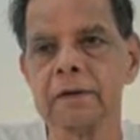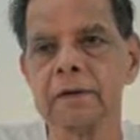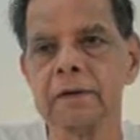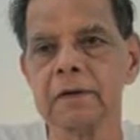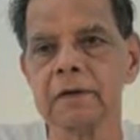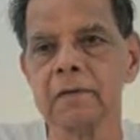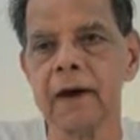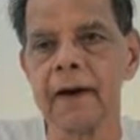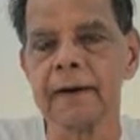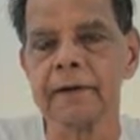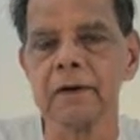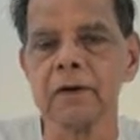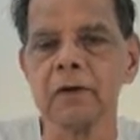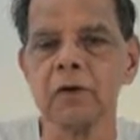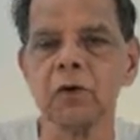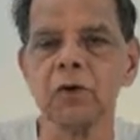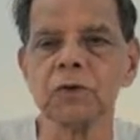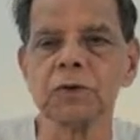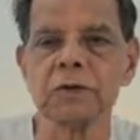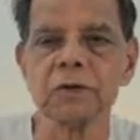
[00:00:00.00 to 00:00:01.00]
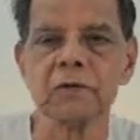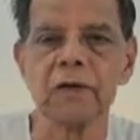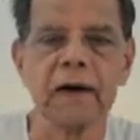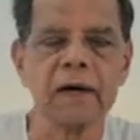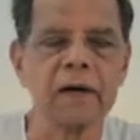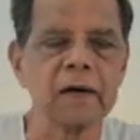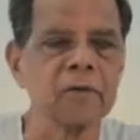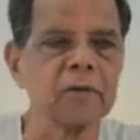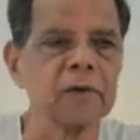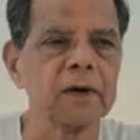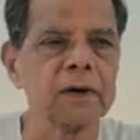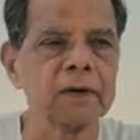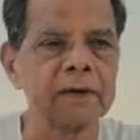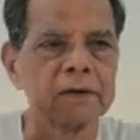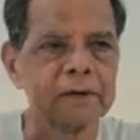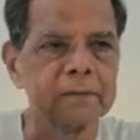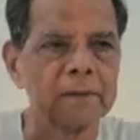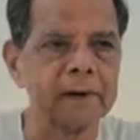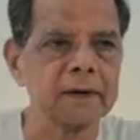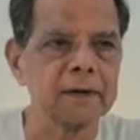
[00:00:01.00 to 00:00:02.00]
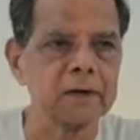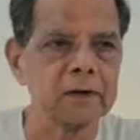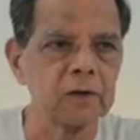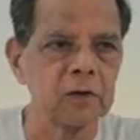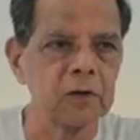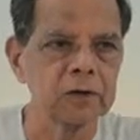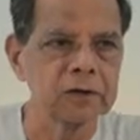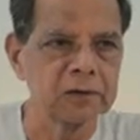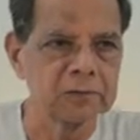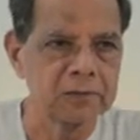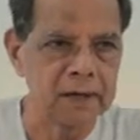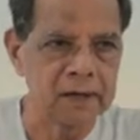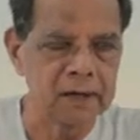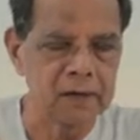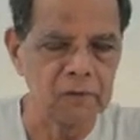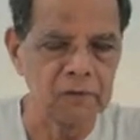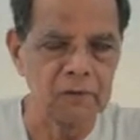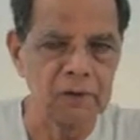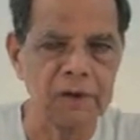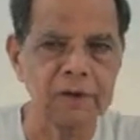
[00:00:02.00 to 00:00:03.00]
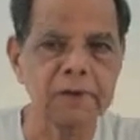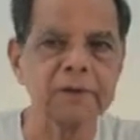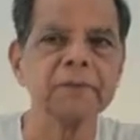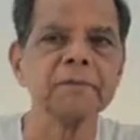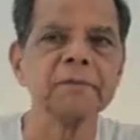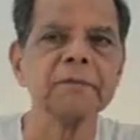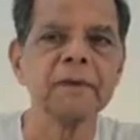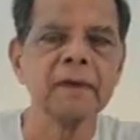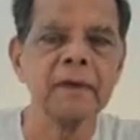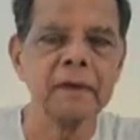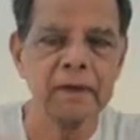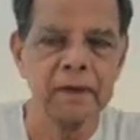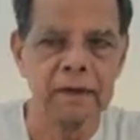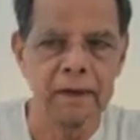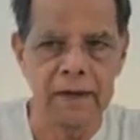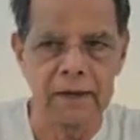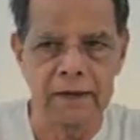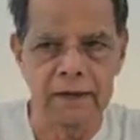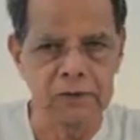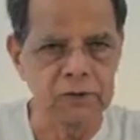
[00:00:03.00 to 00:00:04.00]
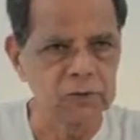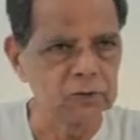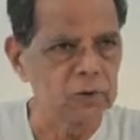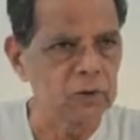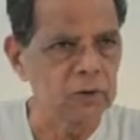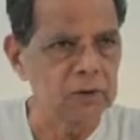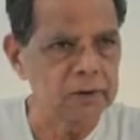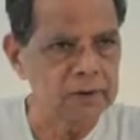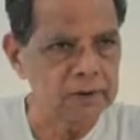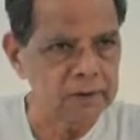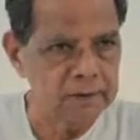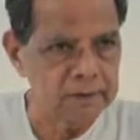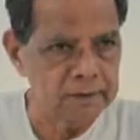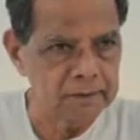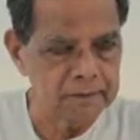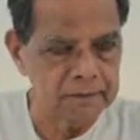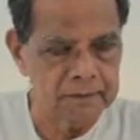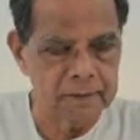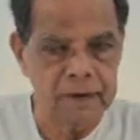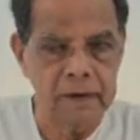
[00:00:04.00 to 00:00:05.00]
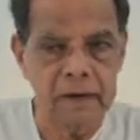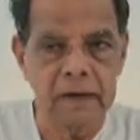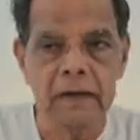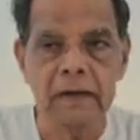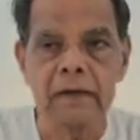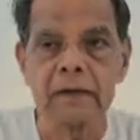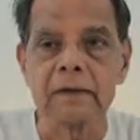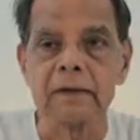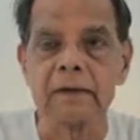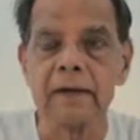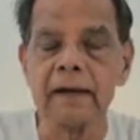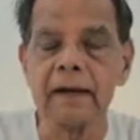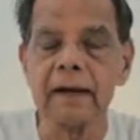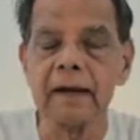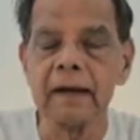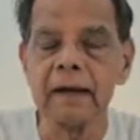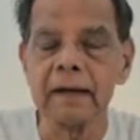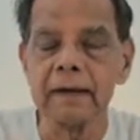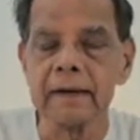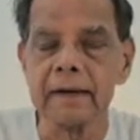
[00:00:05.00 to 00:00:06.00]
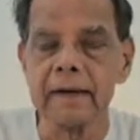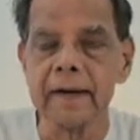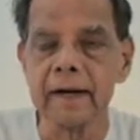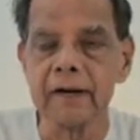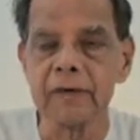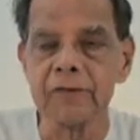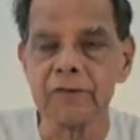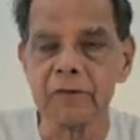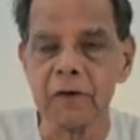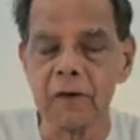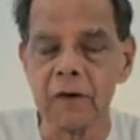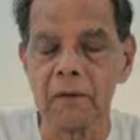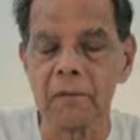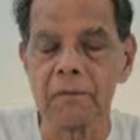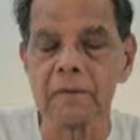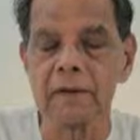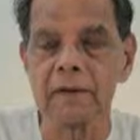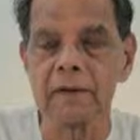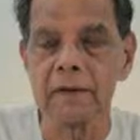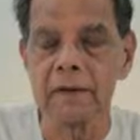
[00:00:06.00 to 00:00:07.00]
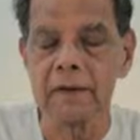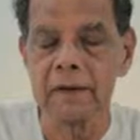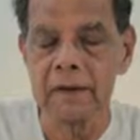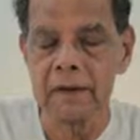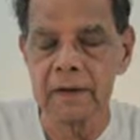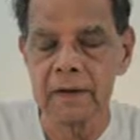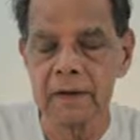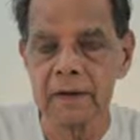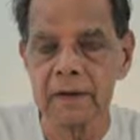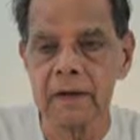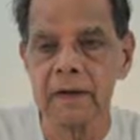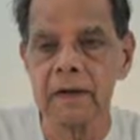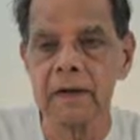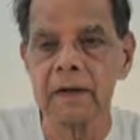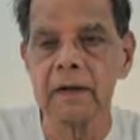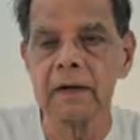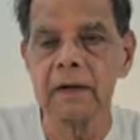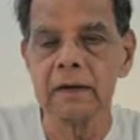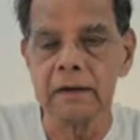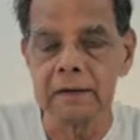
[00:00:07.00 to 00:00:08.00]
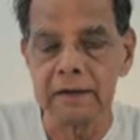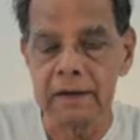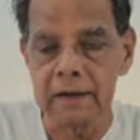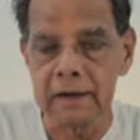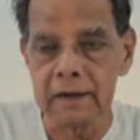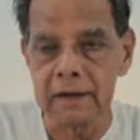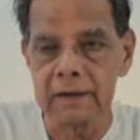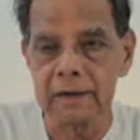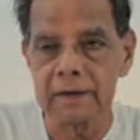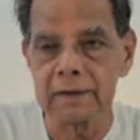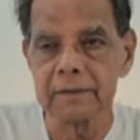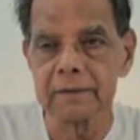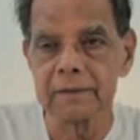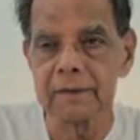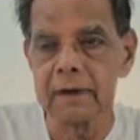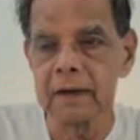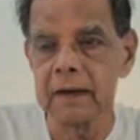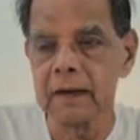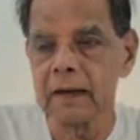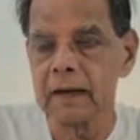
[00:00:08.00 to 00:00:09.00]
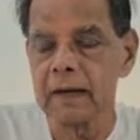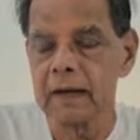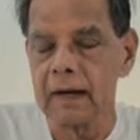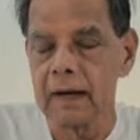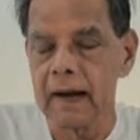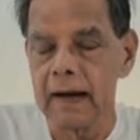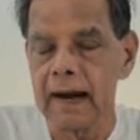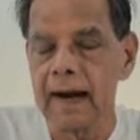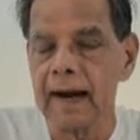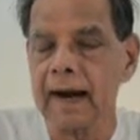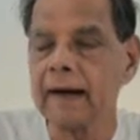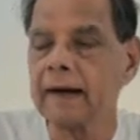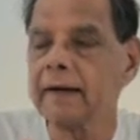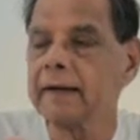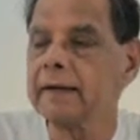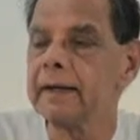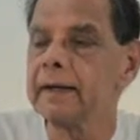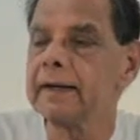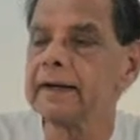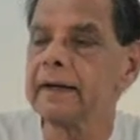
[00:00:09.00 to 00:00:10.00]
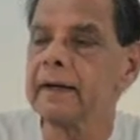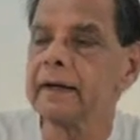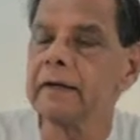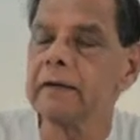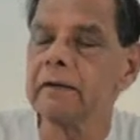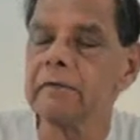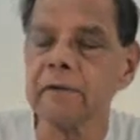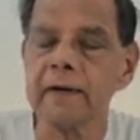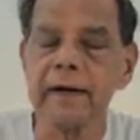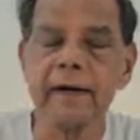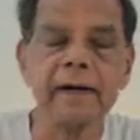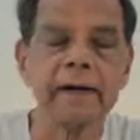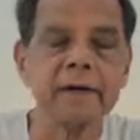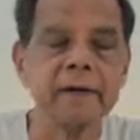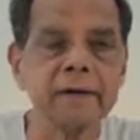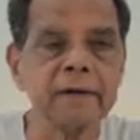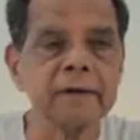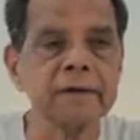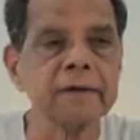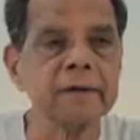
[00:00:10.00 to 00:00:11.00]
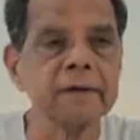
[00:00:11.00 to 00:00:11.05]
The vital goes to the vital world, the mental goes to the mental world, and so on. They take form there and they can invade